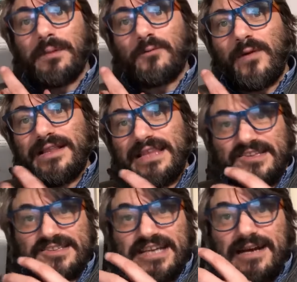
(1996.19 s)
But when they
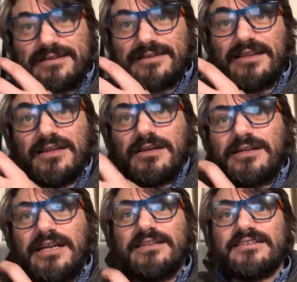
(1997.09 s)
start
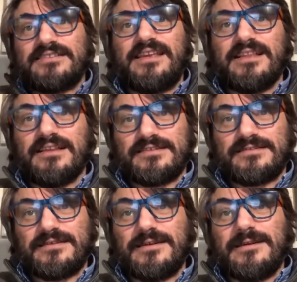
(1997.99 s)
learning the skills,